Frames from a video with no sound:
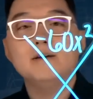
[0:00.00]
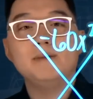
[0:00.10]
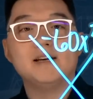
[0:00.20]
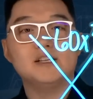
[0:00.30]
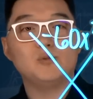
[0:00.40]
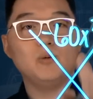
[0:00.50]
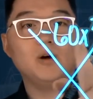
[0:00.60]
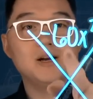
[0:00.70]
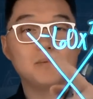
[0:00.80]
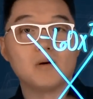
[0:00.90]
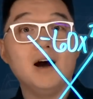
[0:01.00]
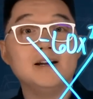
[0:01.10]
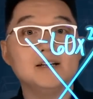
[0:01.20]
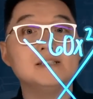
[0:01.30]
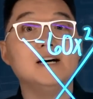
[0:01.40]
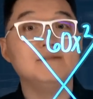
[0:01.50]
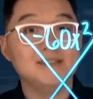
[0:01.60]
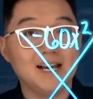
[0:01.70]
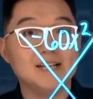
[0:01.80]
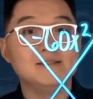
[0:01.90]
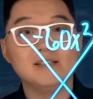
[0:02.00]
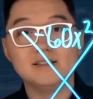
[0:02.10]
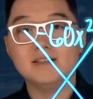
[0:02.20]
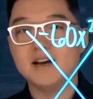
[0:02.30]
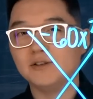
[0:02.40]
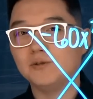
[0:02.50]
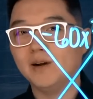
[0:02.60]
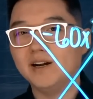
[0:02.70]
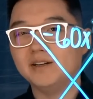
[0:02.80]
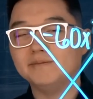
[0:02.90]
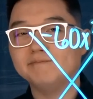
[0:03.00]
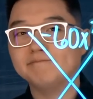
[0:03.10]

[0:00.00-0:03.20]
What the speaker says: because we want a product of negative 60x squared.